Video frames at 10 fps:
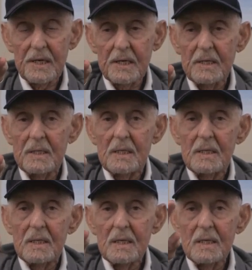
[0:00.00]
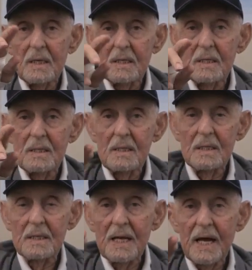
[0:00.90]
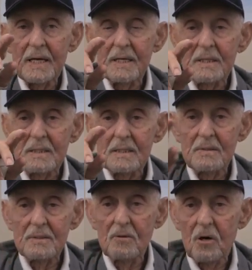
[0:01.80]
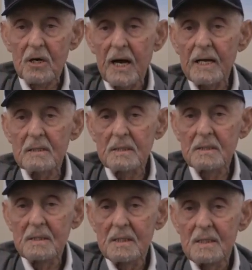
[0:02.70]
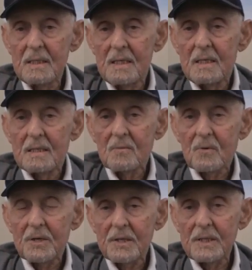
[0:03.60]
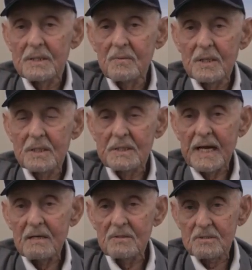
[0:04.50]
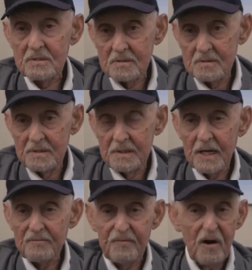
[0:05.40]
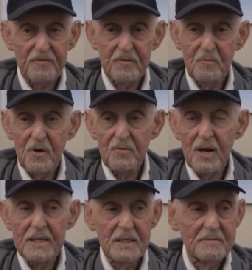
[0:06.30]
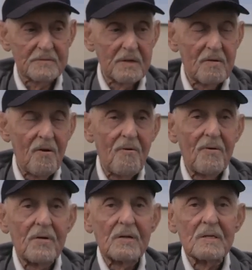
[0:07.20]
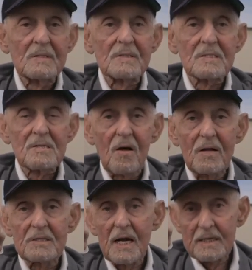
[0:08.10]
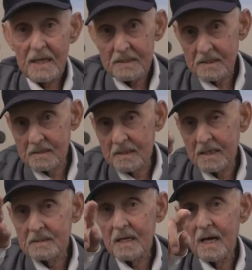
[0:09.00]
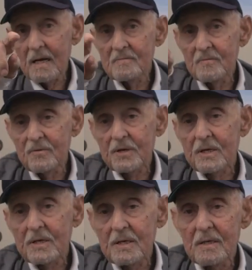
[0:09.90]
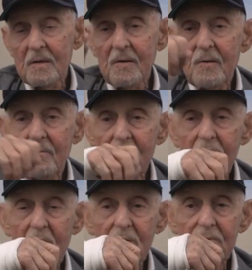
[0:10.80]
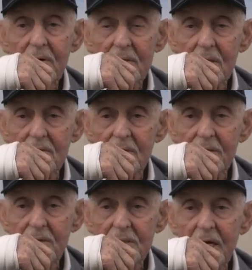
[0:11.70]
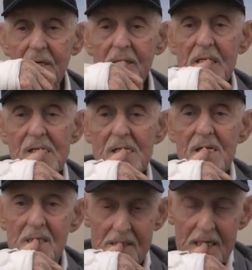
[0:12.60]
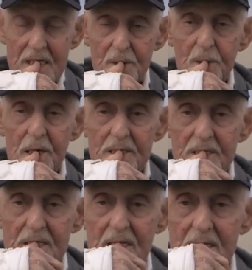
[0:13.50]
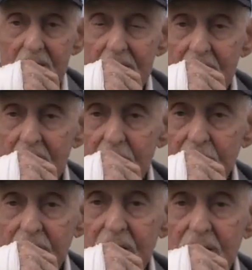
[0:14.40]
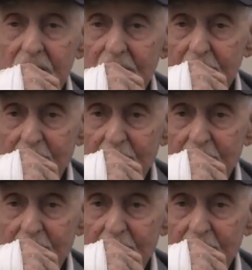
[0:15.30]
yeah, uh, had it Long Island, one of the one of the towns not far from where I live. So I said, I'd like to like to have Rick uh, be my you know radio gunner, and he was. He, was, he was good.